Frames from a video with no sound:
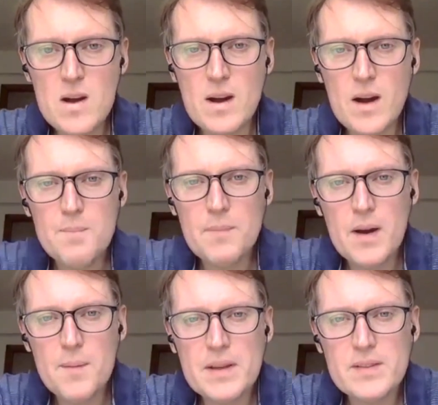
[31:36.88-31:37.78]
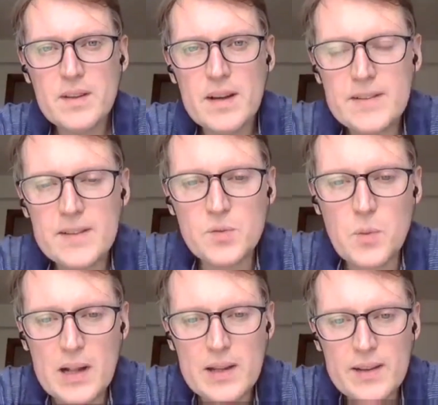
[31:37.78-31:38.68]
I'm excited as
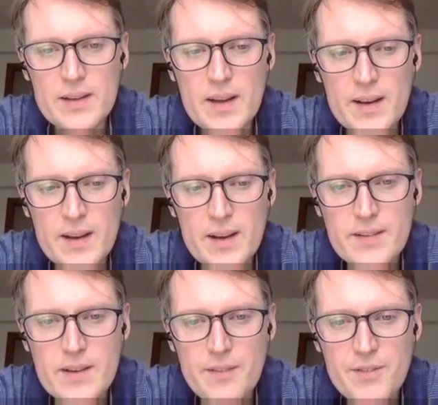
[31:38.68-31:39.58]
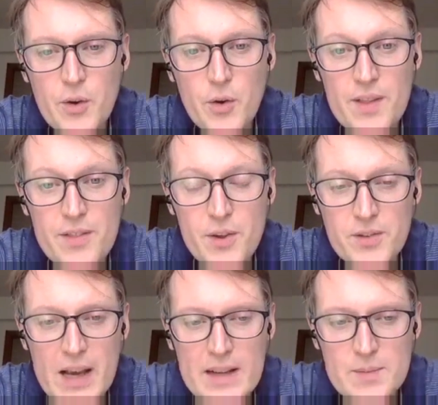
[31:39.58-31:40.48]
well, and I love your
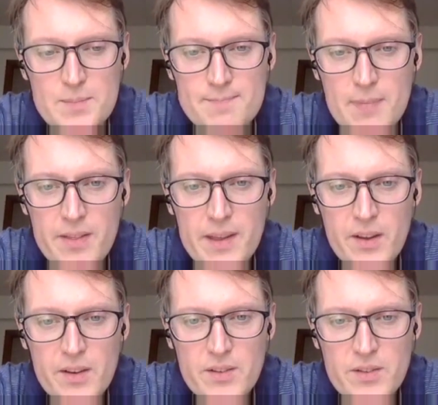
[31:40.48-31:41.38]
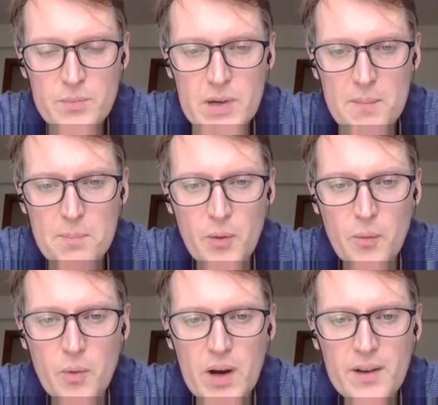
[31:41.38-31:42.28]
enthusiasm. I think you're doing some really
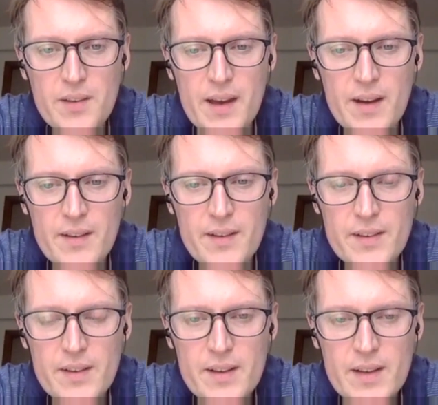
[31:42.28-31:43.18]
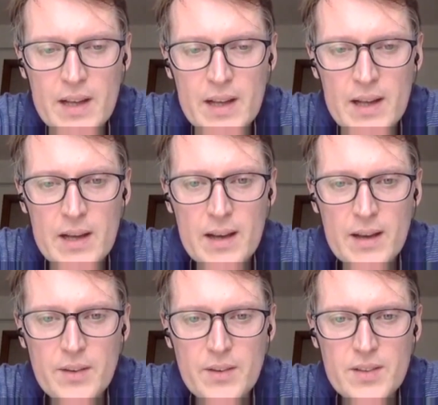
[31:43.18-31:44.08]
important work there, and
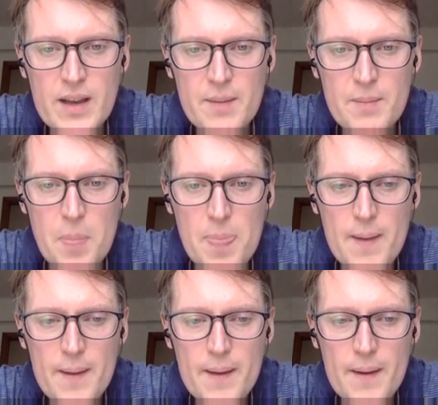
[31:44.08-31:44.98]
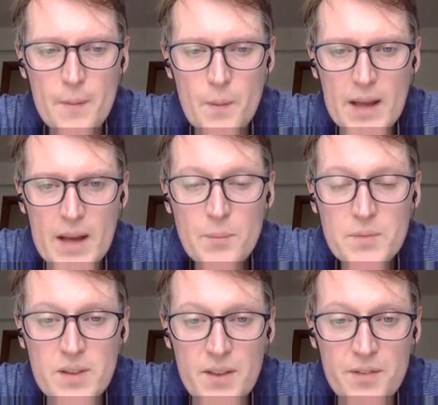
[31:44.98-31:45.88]
like you say, when it
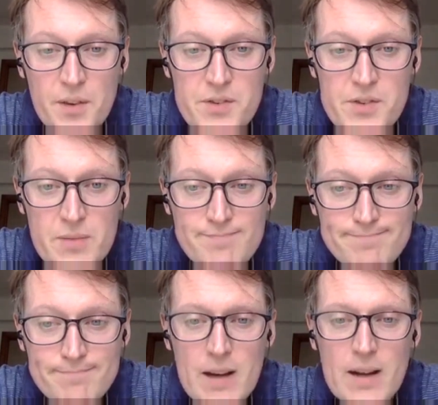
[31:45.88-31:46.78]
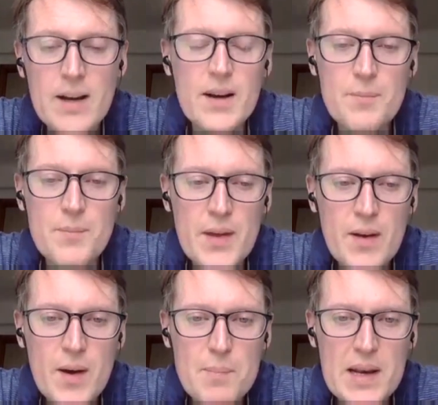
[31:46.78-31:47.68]
comes to the future,
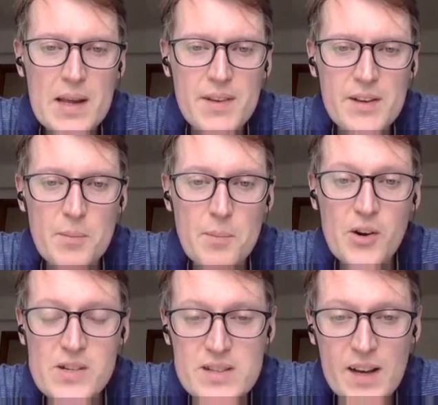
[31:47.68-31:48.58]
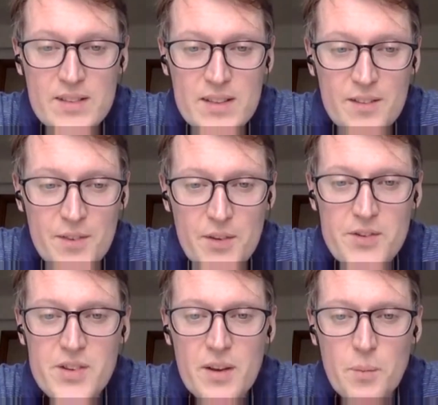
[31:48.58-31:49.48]
I believe in democratizing the
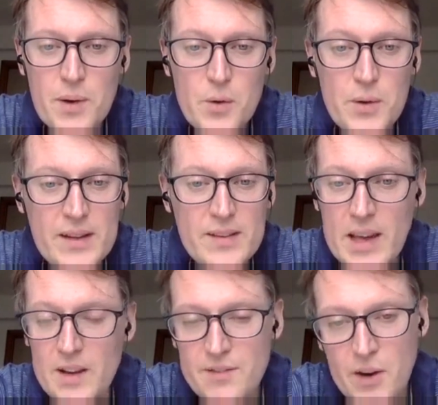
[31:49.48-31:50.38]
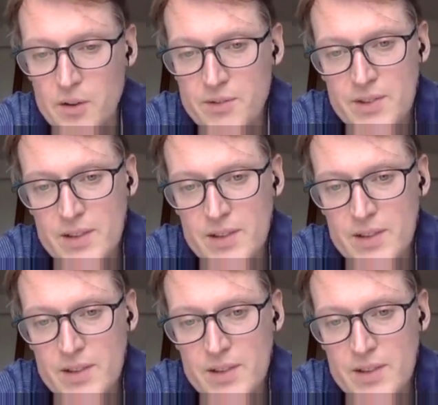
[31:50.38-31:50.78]
future. We all need to get involved.